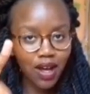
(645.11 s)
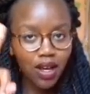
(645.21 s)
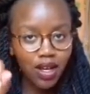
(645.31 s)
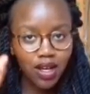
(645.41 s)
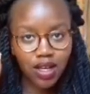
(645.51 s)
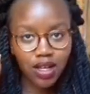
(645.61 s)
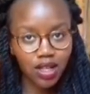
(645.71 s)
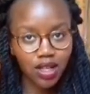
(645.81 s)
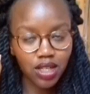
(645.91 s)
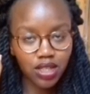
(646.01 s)
black
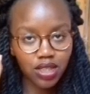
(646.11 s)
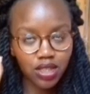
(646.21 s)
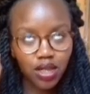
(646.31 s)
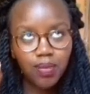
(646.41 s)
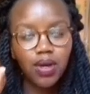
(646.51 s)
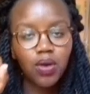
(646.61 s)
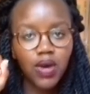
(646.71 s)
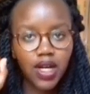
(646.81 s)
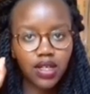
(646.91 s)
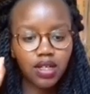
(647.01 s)

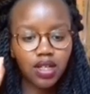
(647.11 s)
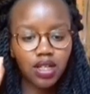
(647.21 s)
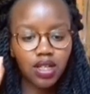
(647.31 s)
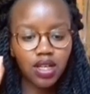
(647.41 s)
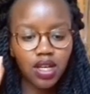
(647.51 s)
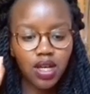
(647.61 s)
number 1.